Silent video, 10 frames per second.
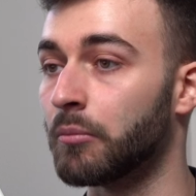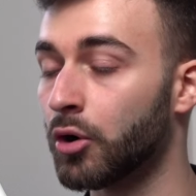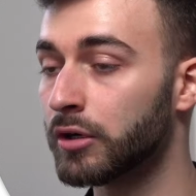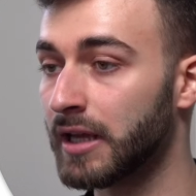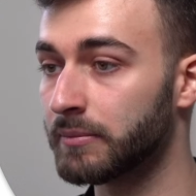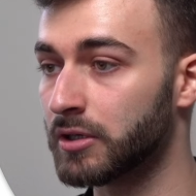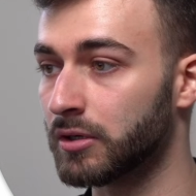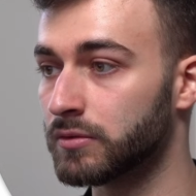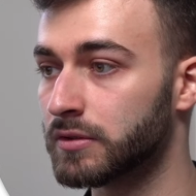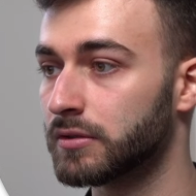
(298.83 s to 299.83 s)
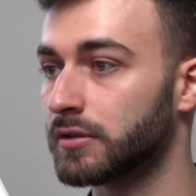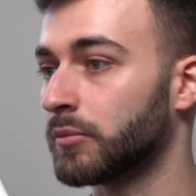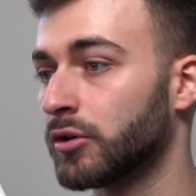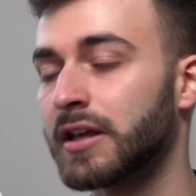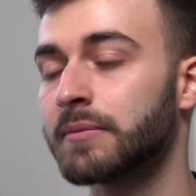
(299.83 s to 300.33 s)
time goes
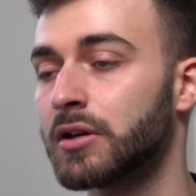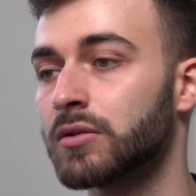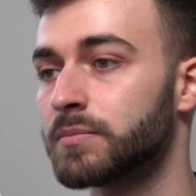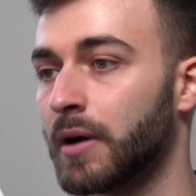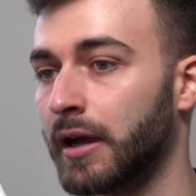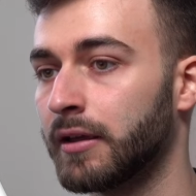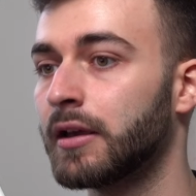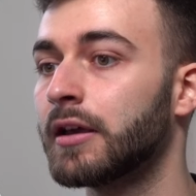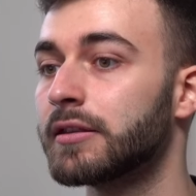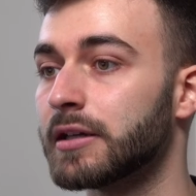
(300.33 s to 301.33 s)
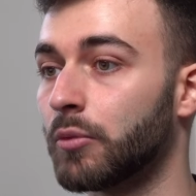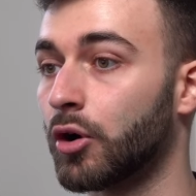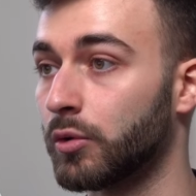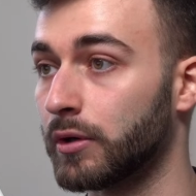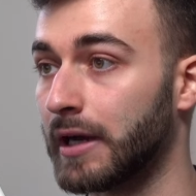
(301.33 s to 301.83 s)
by, the more
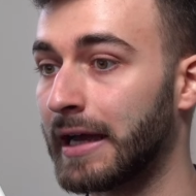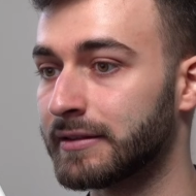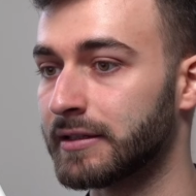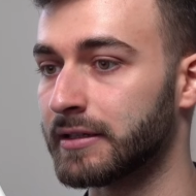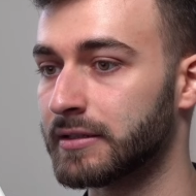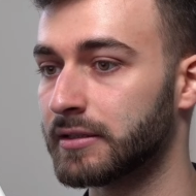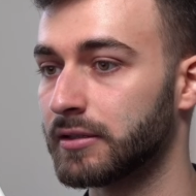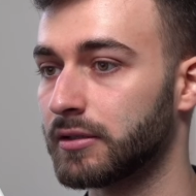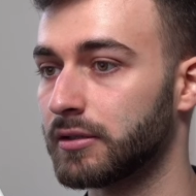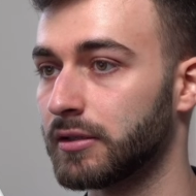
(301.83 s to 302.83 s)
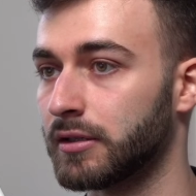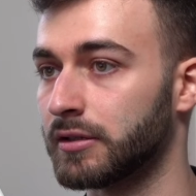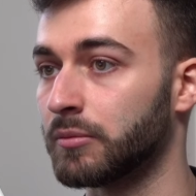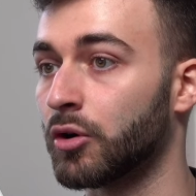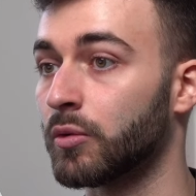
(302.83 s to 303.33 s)
we'll add this, the
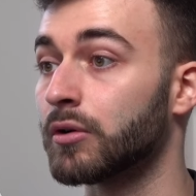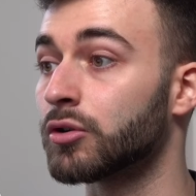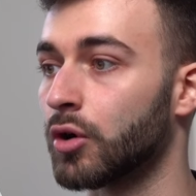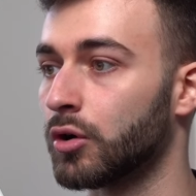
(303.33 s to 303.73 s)
more we'll grow